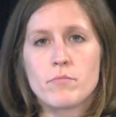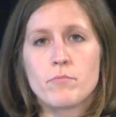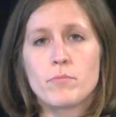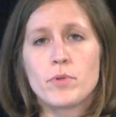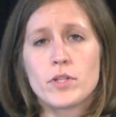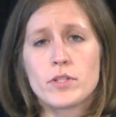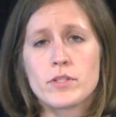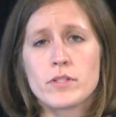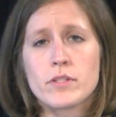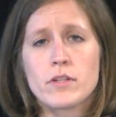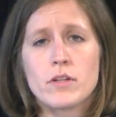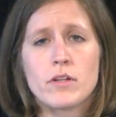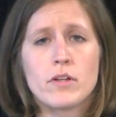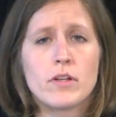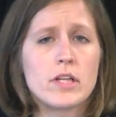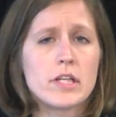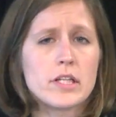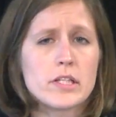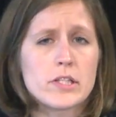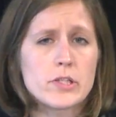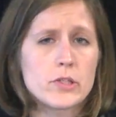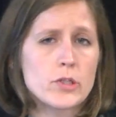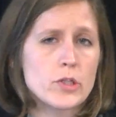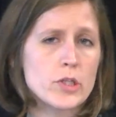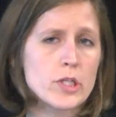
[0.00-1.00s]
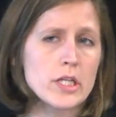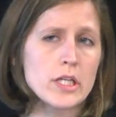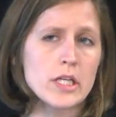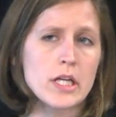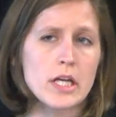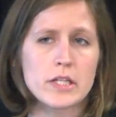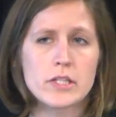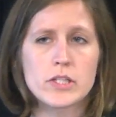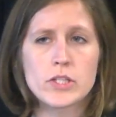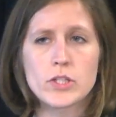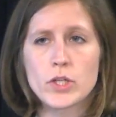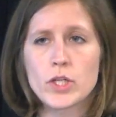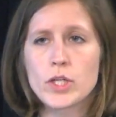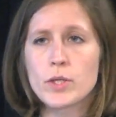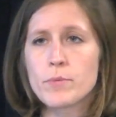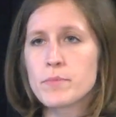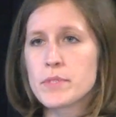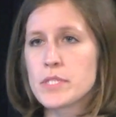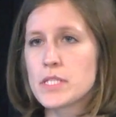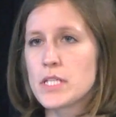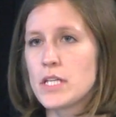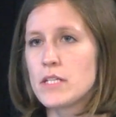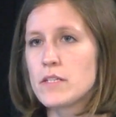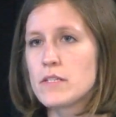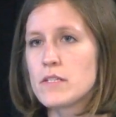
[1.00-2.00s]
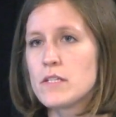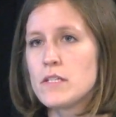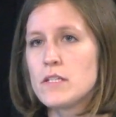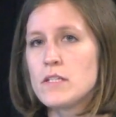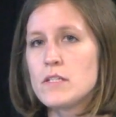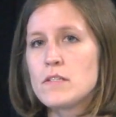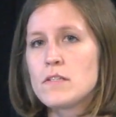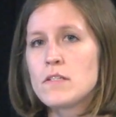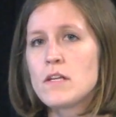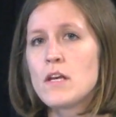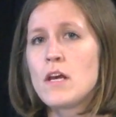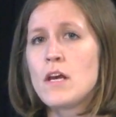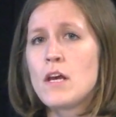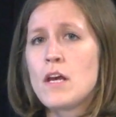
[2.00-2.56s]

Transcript: personal history and circumstances,